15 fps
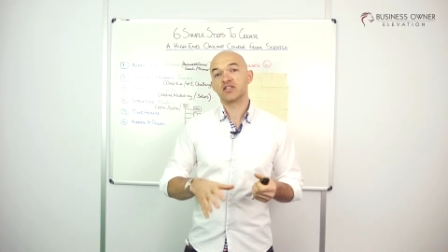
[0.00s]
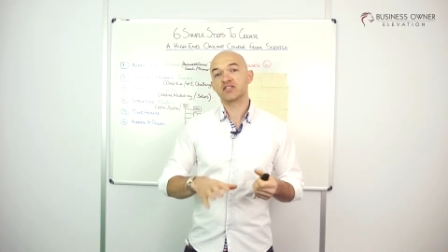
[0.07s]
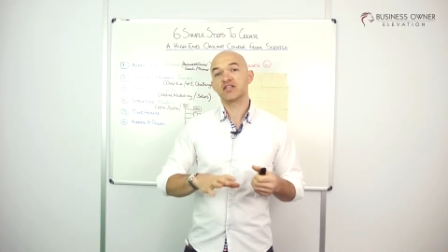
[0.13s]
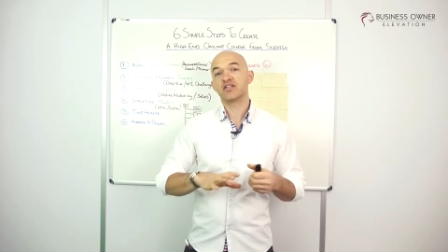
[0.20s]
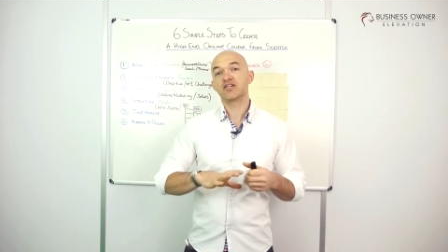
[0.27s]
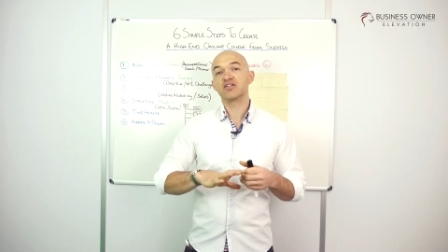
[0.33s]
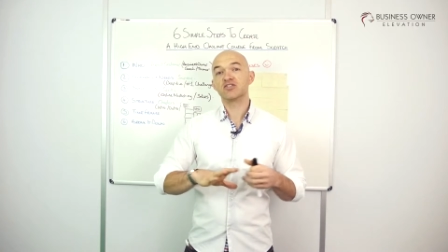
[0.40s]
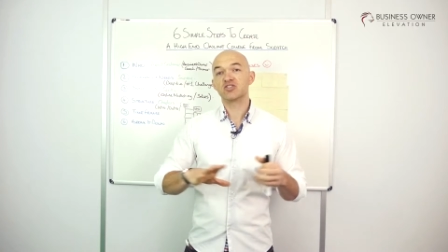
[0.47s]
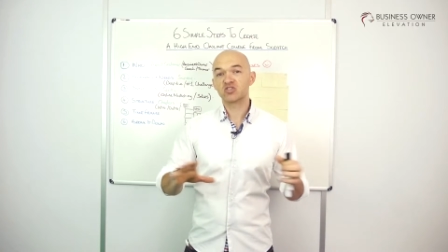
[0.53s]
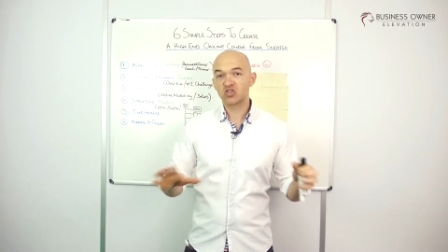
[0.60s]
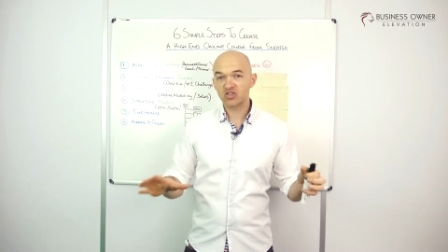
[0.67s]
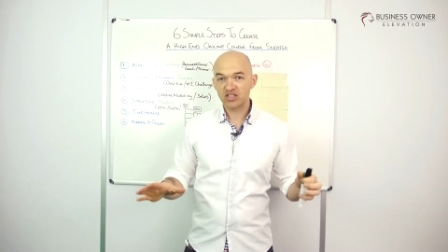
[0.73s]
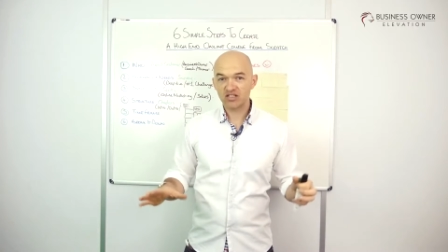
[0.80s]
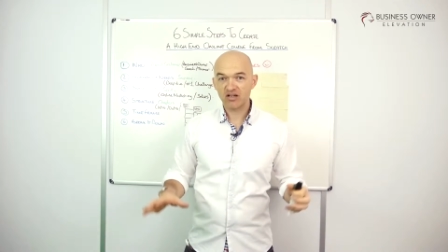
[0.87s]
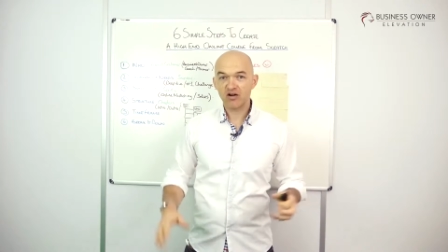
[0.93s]
so they can
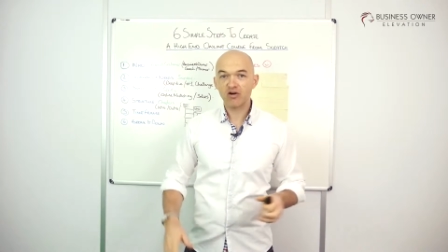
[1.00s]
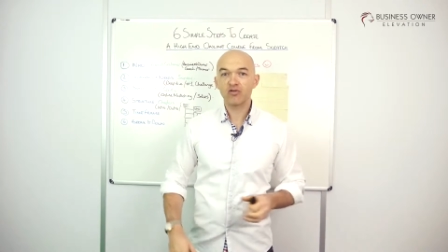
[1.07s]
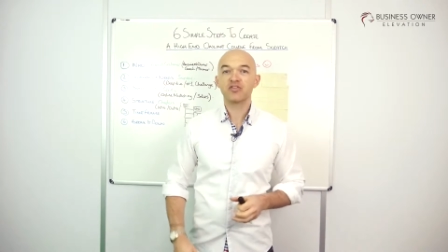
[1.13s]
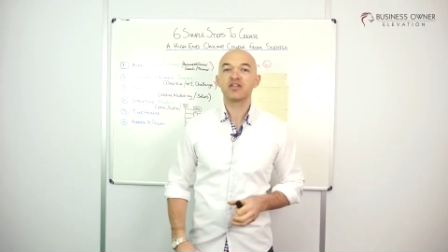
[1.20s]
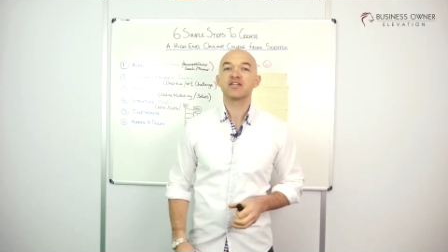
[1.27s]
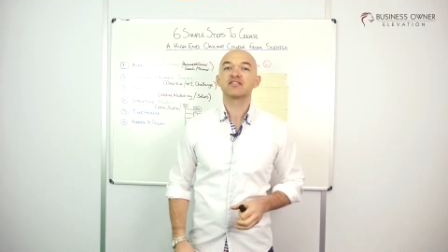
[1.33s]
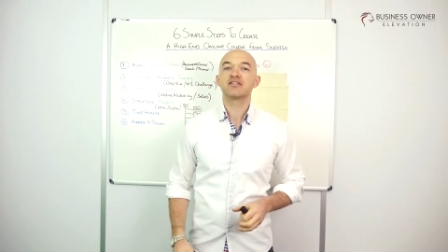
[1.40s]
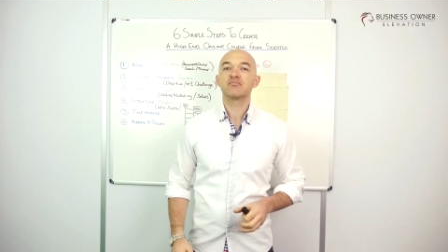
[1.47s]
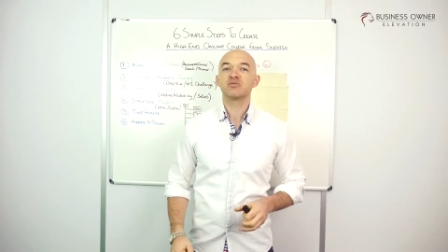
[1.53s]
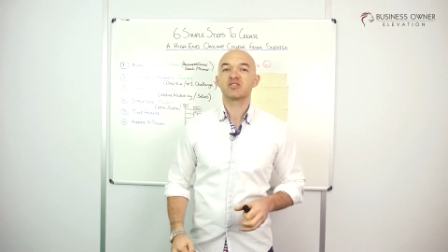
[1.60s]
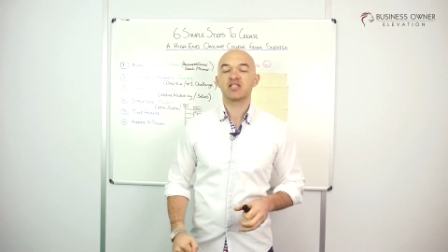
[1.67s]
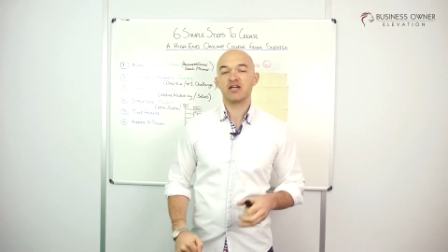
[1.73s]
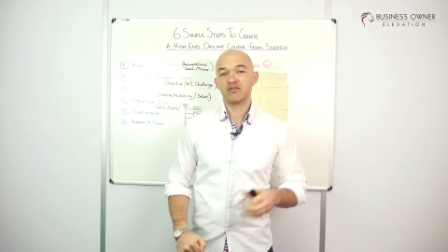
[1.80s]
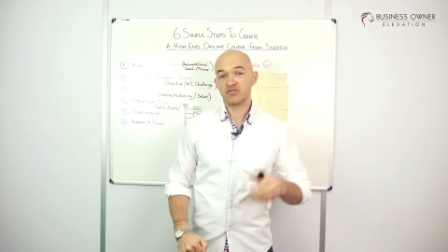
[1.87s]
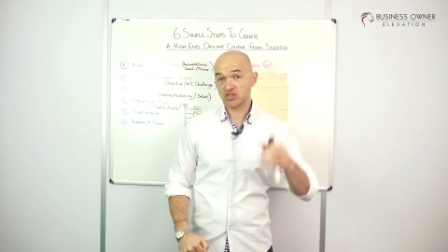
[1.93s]
study the whole things
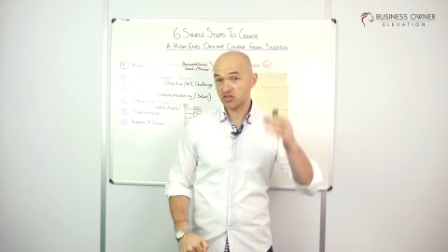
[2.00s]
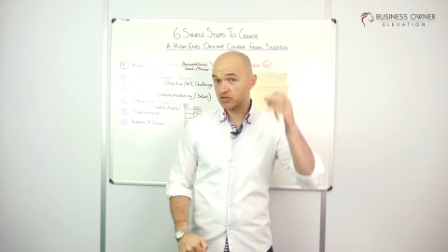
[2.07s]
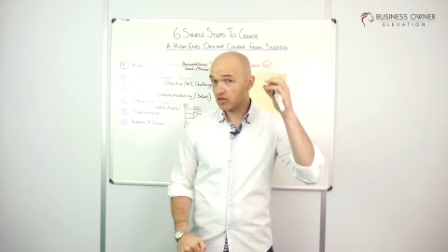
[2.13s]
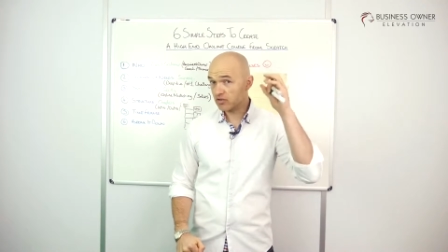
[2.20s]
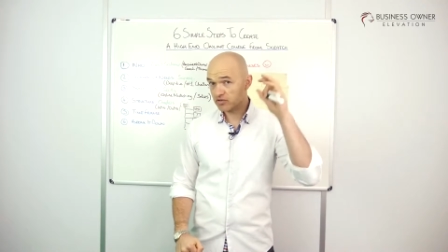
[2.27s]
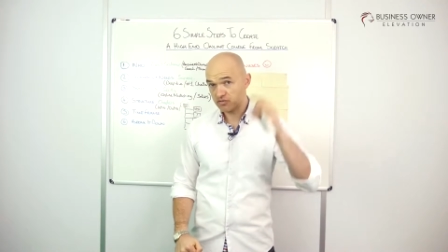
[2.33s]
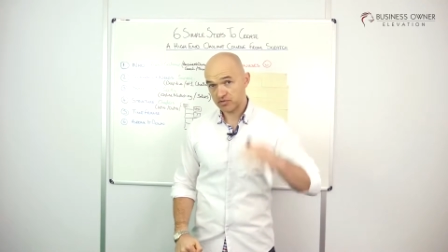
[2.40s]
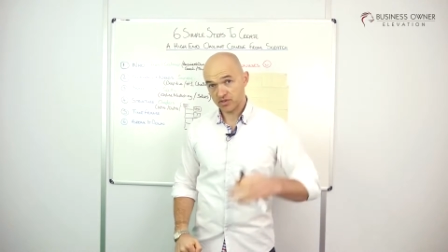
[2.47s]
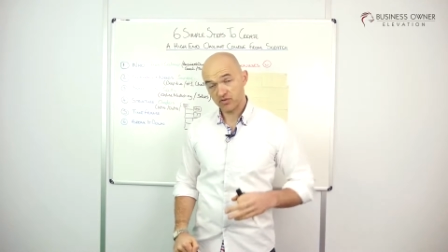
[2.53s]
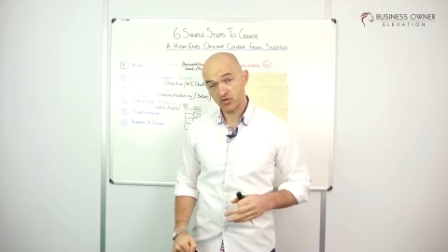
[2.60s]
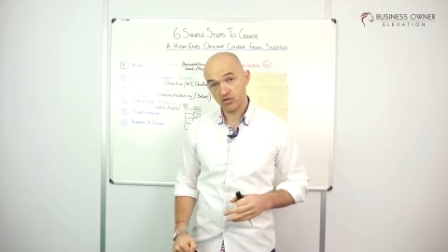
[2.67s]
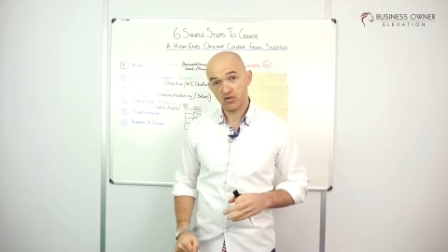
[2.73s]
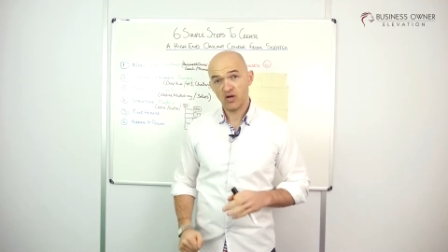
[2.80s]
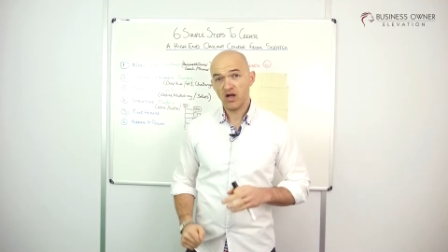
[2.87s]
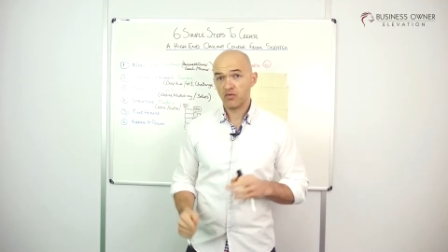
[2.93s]
themselves and go through it
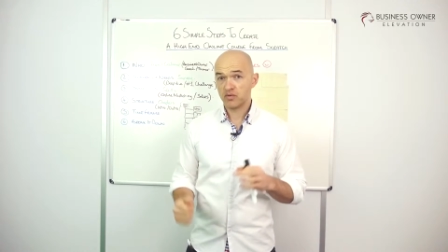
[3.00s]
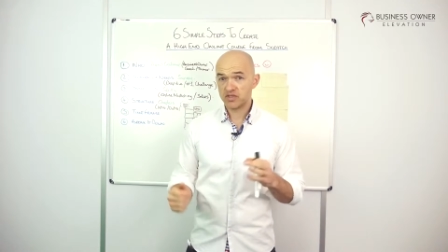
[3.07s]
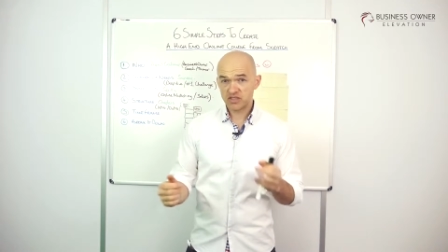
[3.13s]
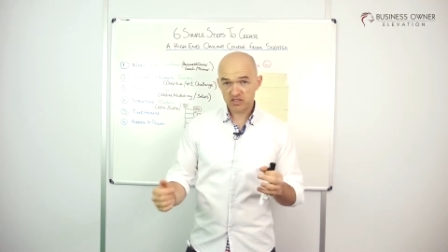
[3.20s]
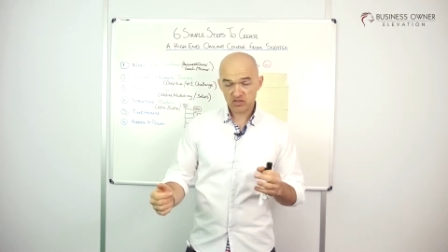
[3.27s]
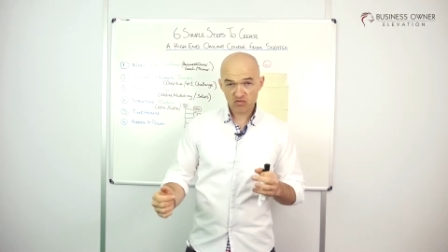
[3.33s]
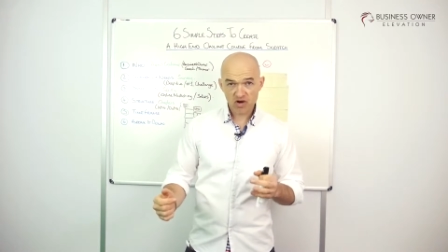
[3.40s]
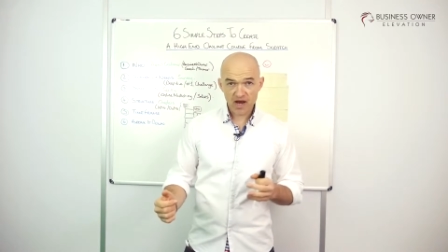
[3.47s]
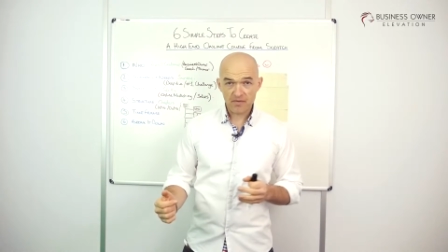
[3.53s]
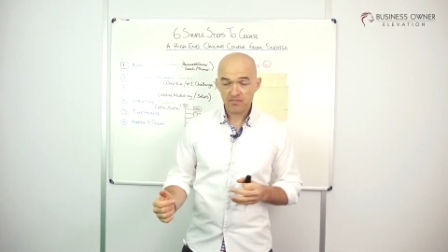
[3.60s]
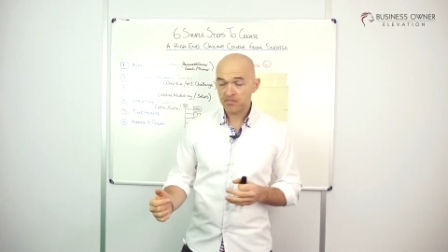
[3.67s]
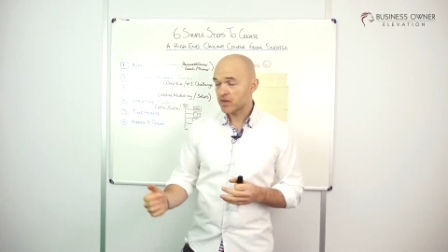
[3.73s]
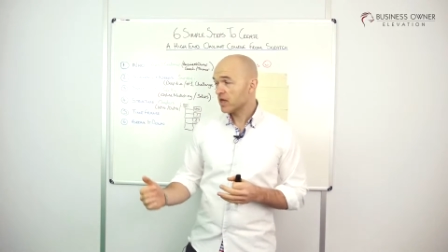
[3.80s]
all, which is great.